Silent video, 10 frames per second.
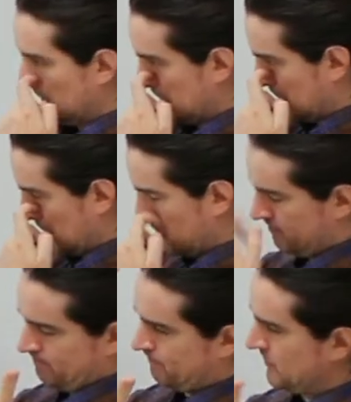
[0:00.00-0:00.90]

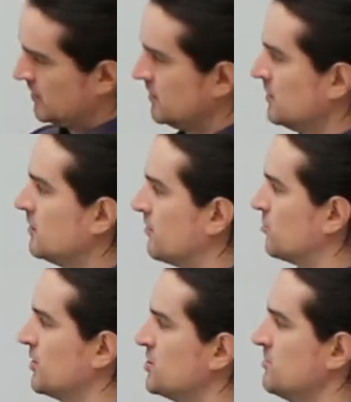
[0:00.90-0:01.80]
So you don't have
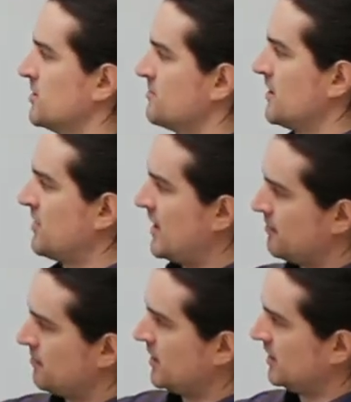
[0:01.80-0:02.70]
to worry too much about
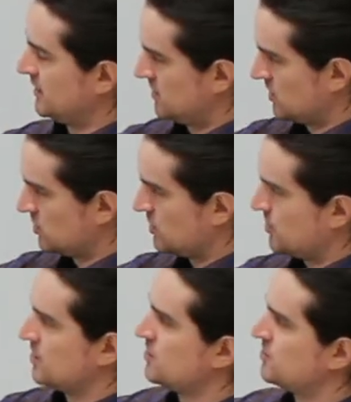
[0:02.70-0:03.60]
that, but essentially you
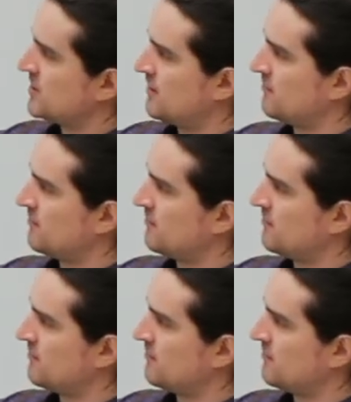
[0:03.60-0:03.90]
can use that